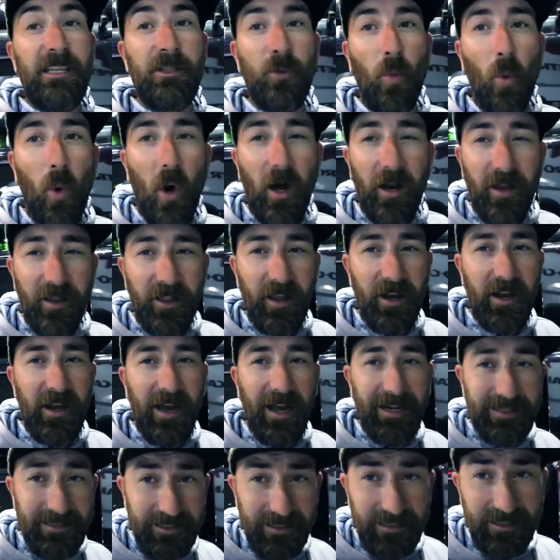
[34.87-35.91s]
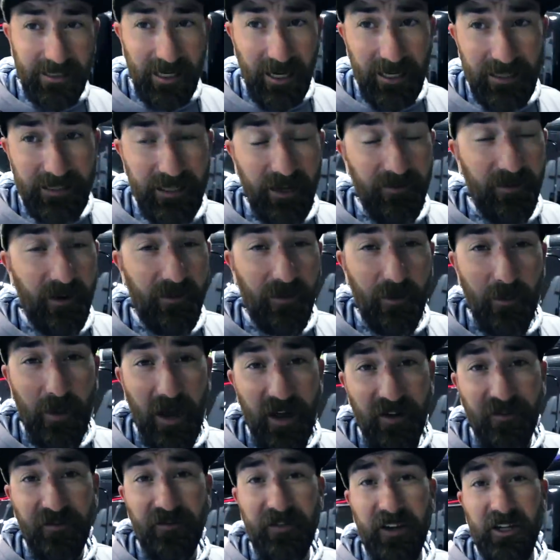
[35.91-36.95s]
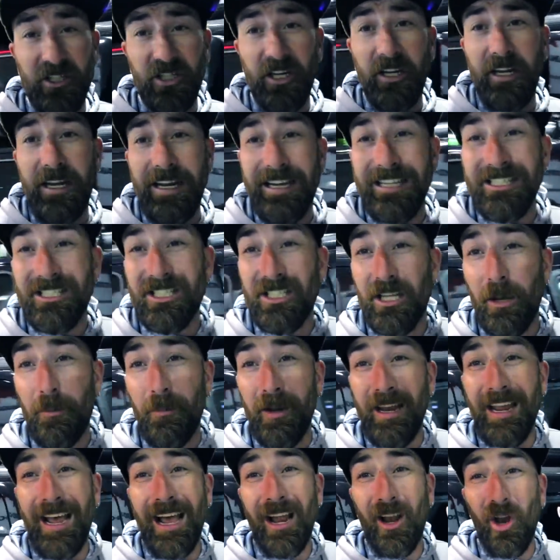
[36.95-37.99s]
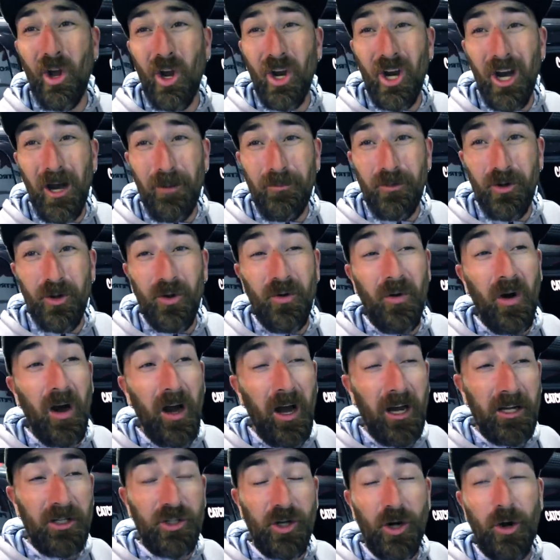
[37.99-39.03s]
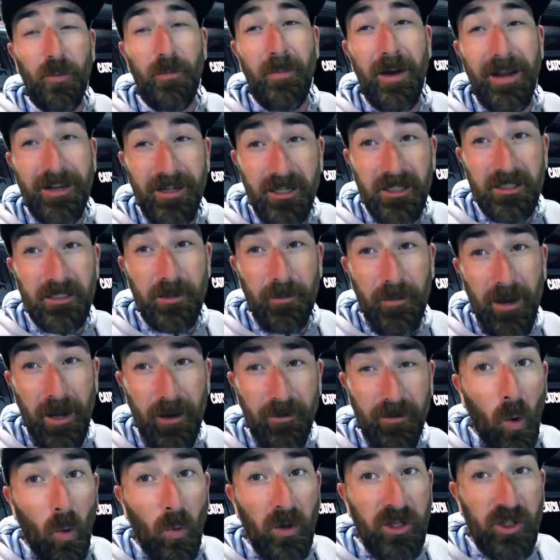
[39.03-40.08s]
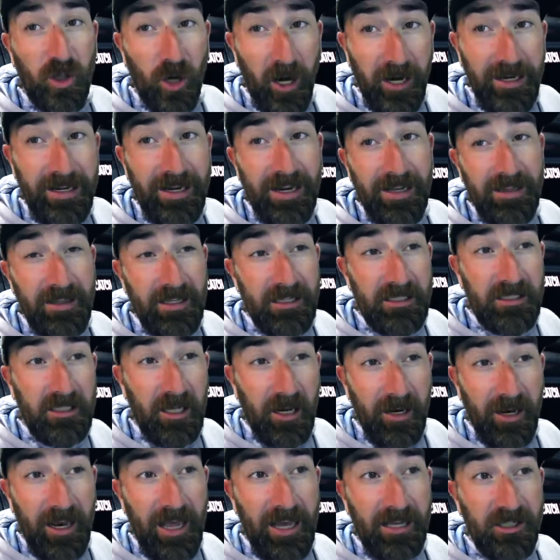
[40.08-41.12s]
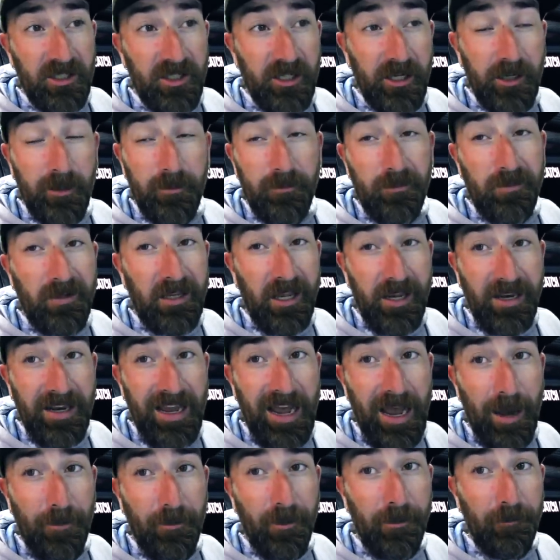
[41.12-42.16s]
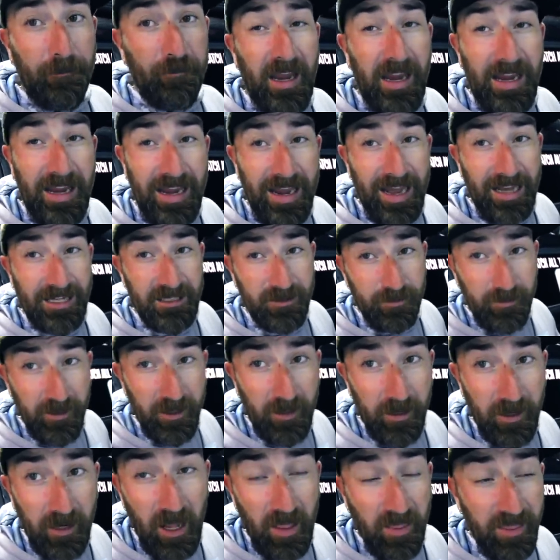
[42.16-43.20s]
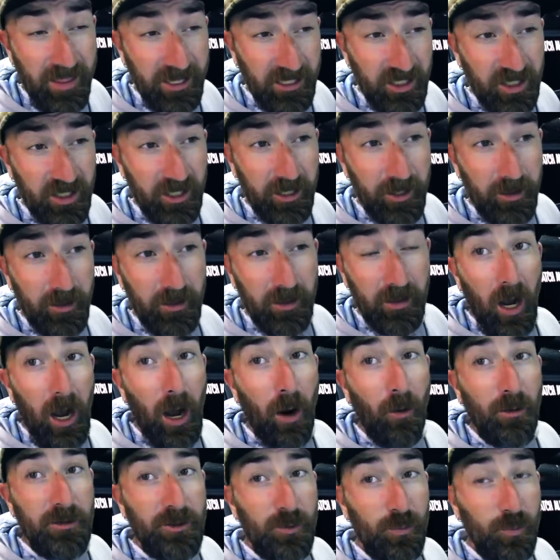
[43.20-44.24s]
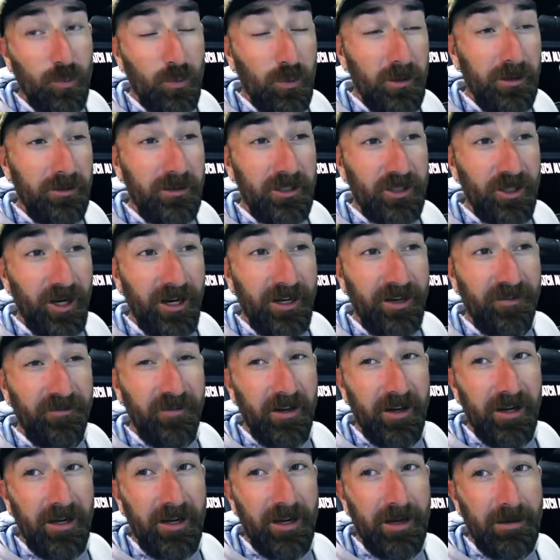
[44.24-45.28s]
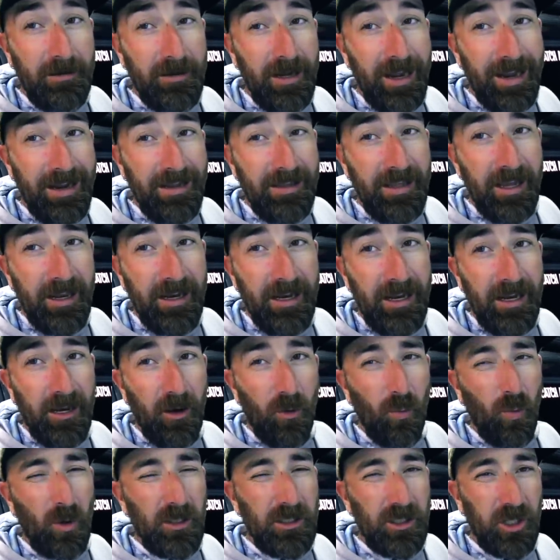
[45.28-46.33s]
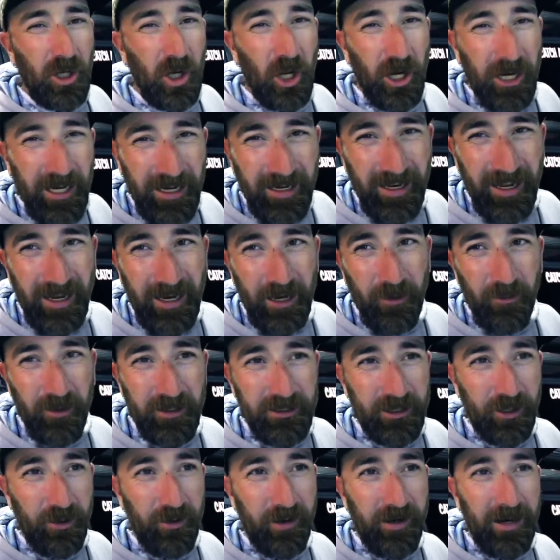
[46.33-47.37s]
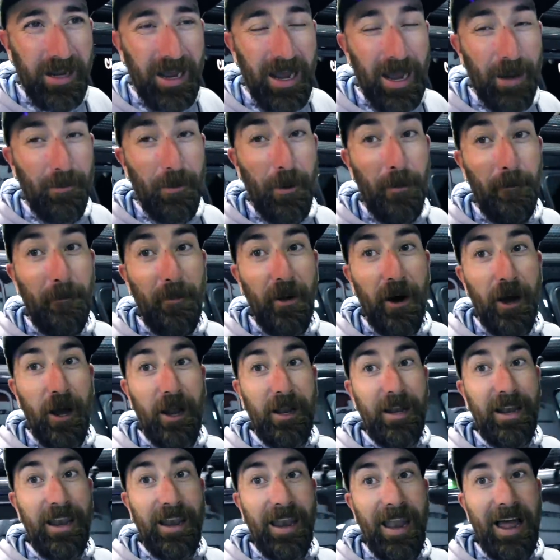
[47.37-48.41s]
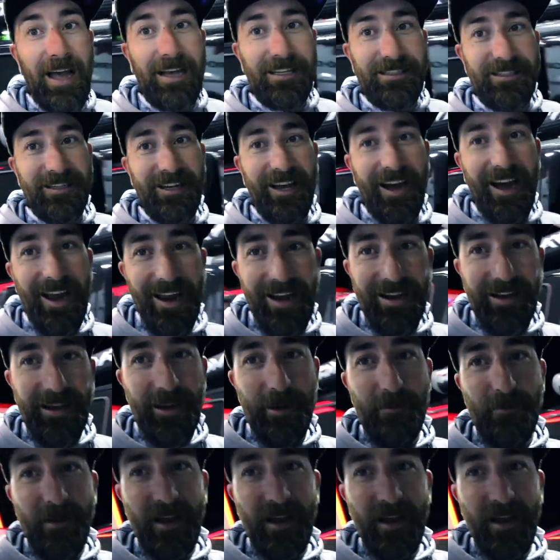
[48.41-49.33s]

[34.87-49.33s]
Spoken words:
is one of the nicest guys I've ever met in fishing. He is somebody I look up to a tremendous amount. We tried to get this done last year, didn't happen. He asked me this year, I was really trying to fit it in, and then it was looking like it wasn't going to happen, but last night he